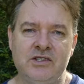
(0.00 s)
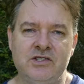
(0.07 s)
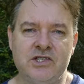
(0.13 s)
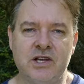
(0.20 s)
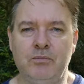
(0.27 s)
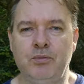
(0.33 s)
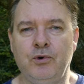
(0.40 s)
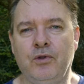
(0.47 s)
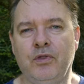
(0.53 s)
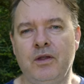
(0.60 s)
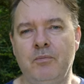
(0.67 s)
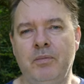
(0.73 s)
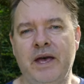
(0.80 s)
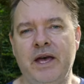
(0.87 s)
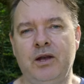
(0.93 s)
jump on the
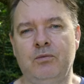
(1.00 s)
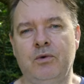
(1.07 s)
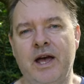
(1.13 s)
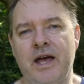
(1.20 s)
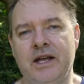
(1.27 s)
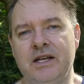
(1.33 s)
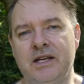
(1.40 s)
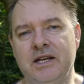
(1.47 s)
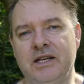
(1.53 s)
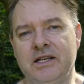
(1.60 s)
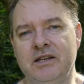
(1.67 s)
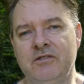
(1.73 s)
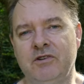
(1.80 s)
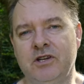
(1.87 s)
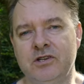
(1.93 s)
bandwagon and
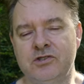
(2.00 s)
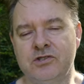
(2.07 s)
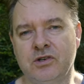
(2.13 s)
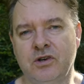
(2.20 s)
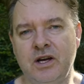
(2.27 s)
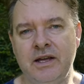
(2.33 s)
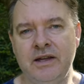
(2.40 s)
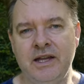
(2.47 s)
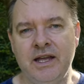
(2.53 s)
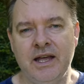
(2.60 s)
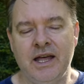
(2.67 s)
give it a try.